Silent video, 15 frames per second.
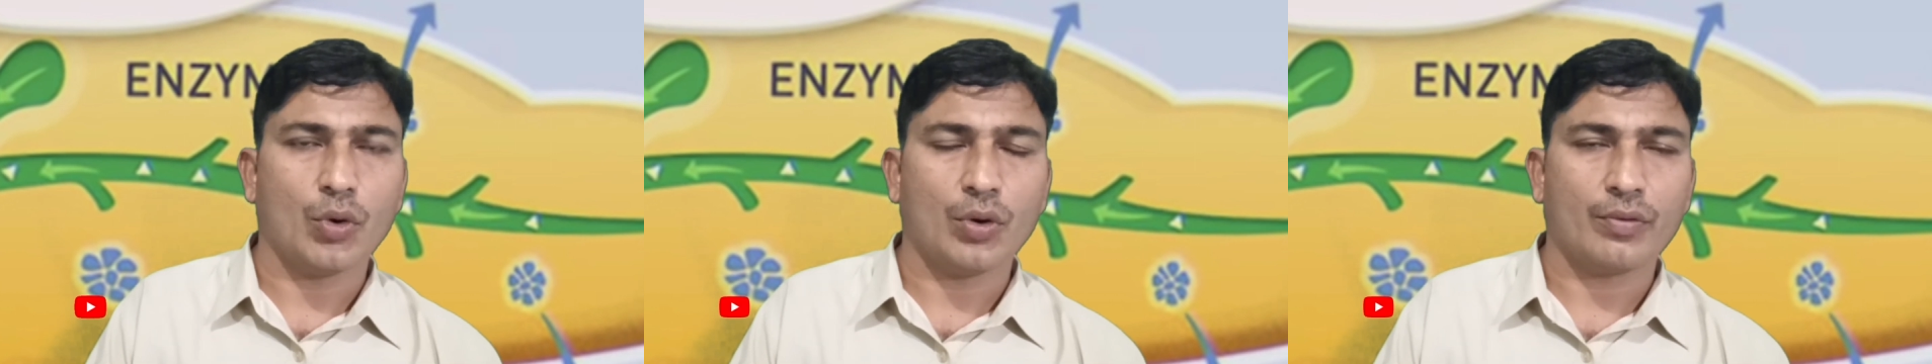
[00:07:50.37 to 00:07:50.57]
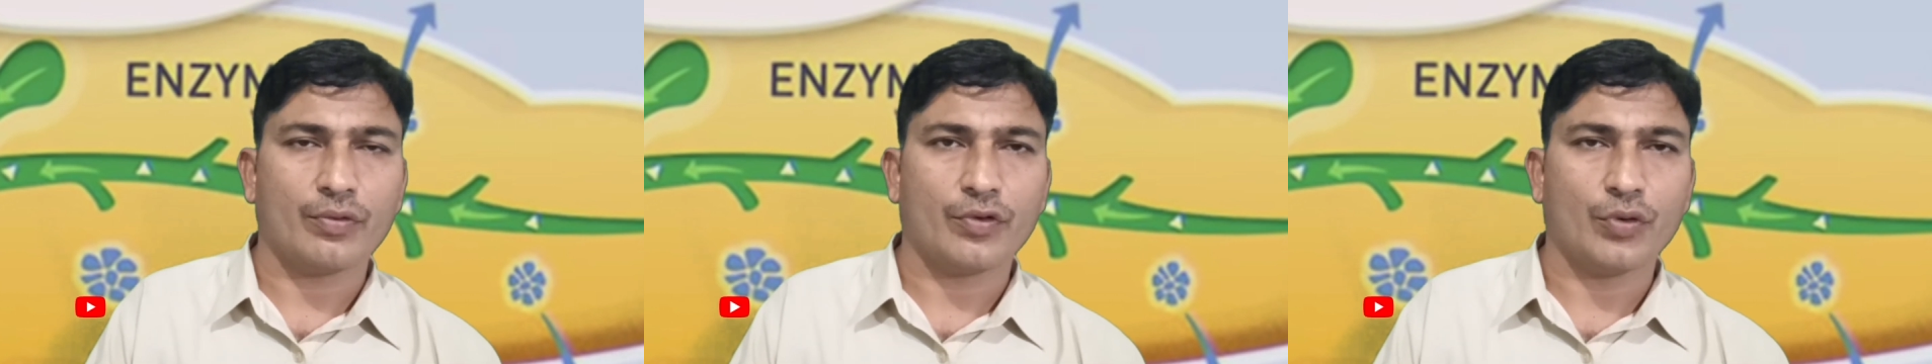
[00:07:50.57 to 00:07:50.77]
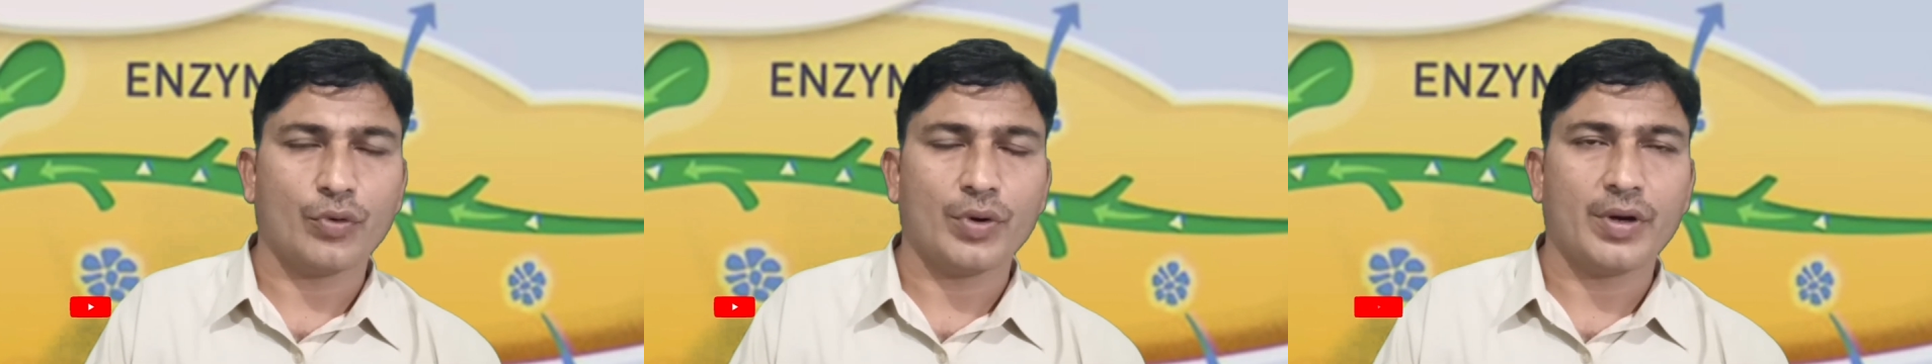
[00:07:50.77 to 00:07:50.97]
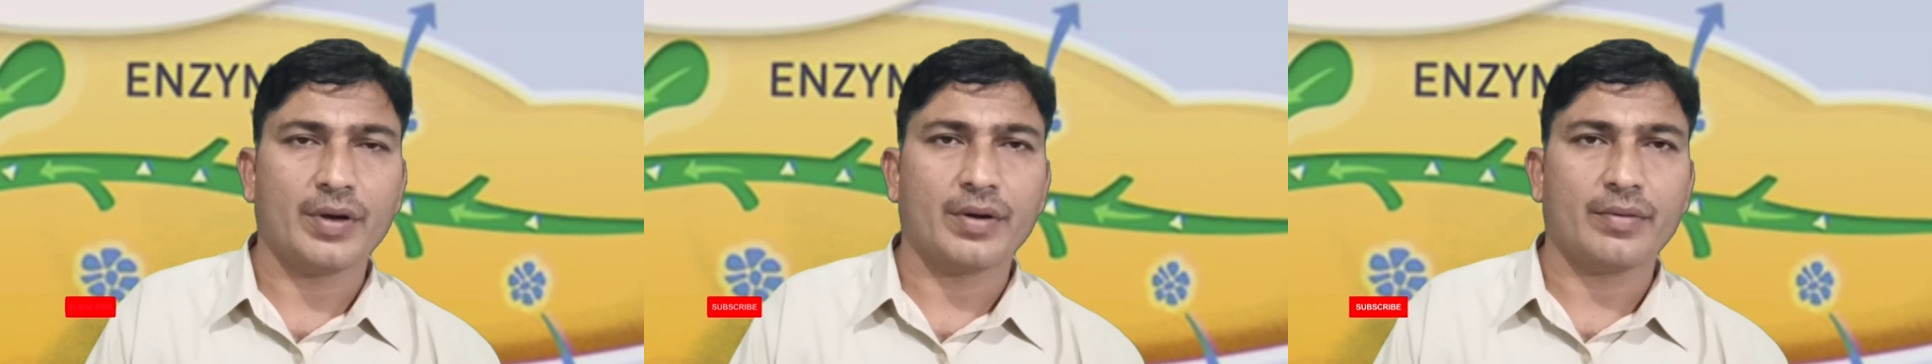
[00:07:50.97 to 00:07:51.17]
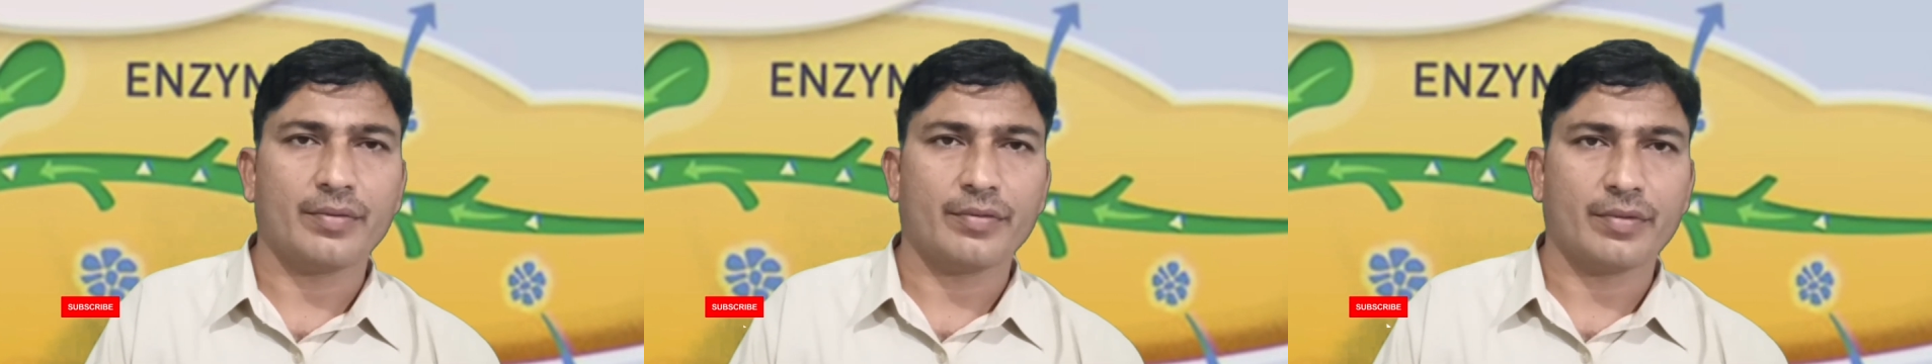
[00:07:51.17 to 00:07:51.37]
intaking
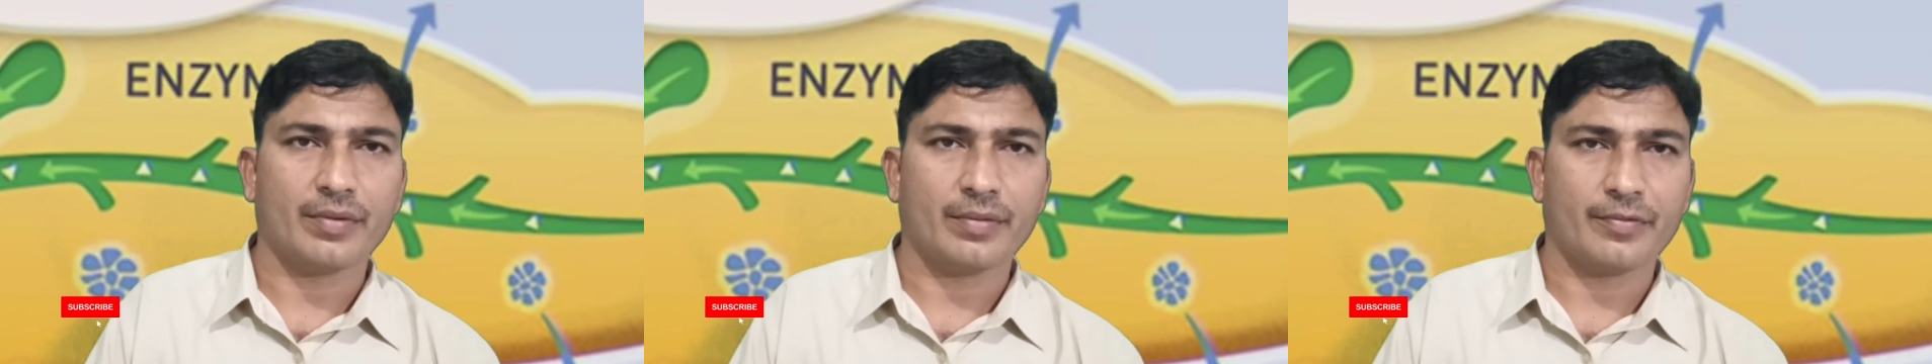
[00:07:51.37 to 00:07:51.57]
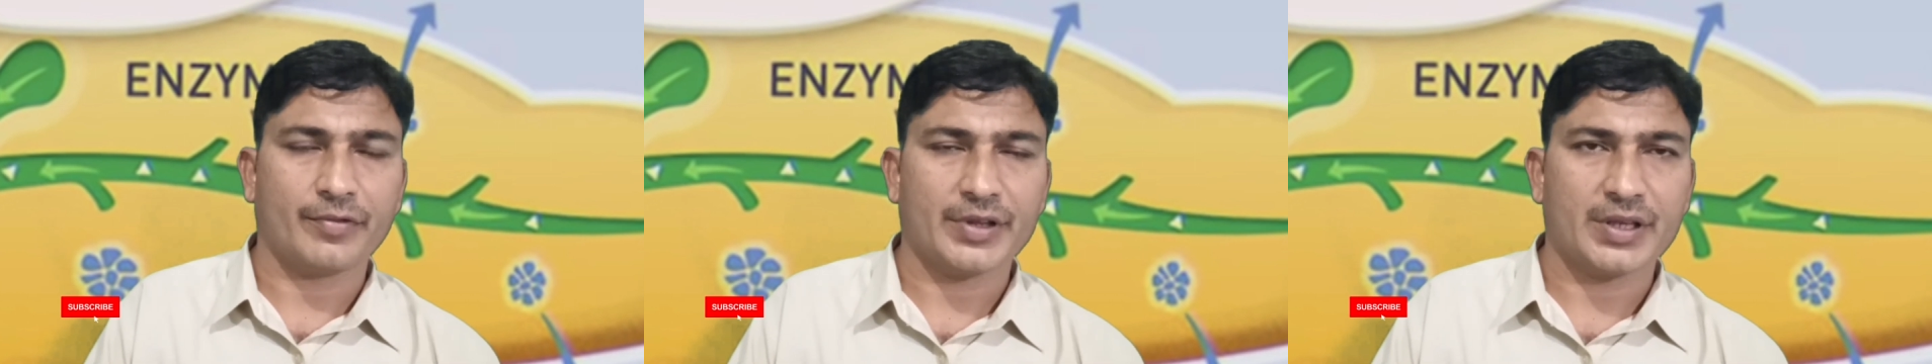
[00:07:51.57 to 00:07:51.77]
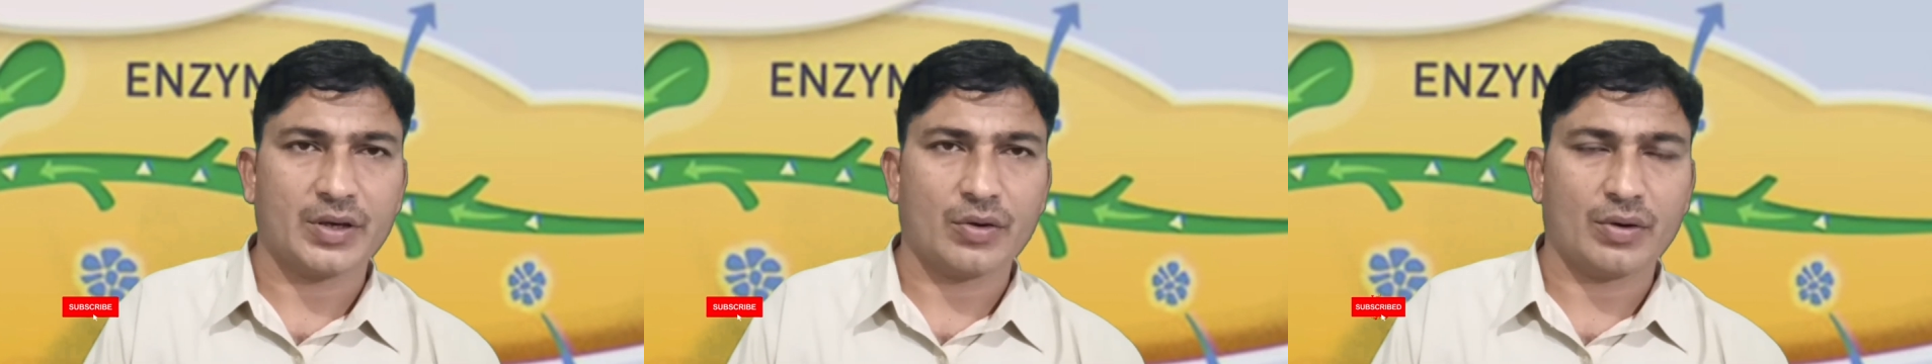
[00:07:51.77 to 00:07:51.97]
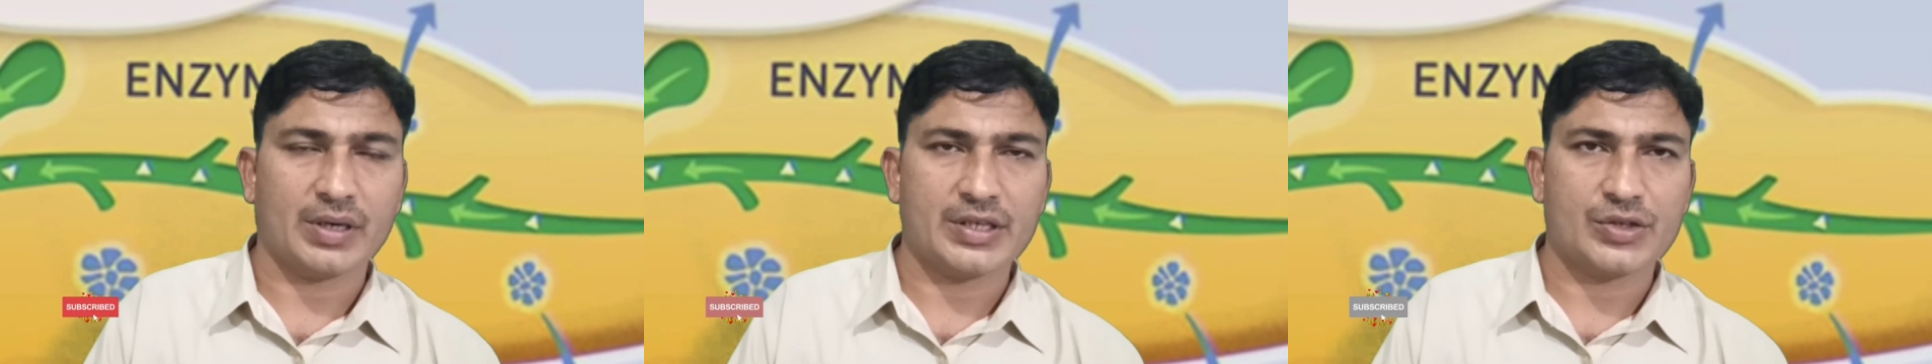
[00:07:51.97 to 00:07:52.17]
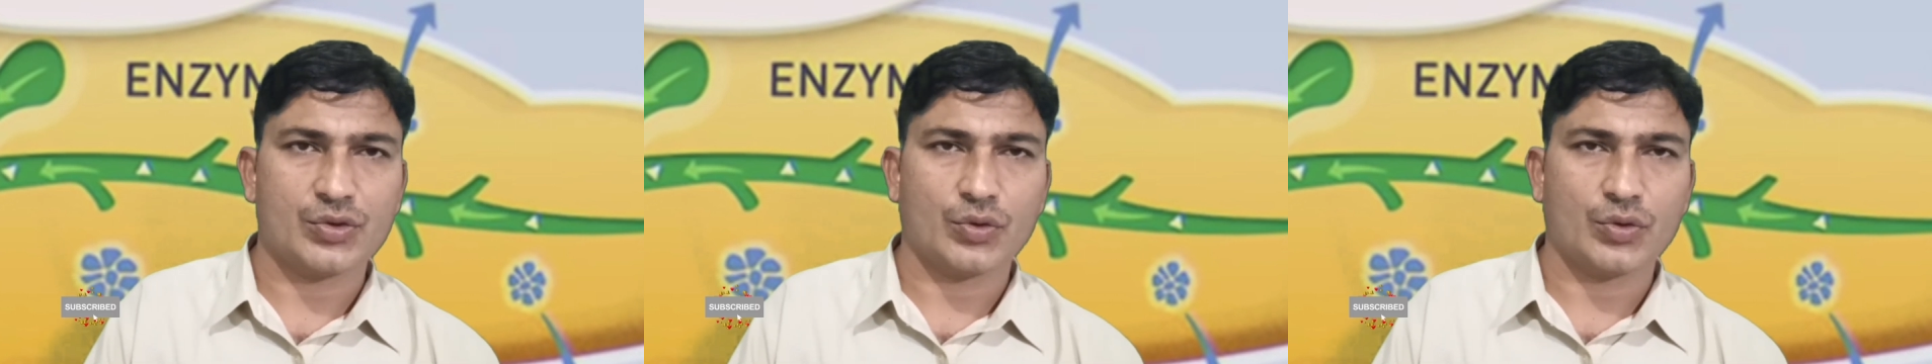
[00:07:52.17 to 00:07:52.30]
more food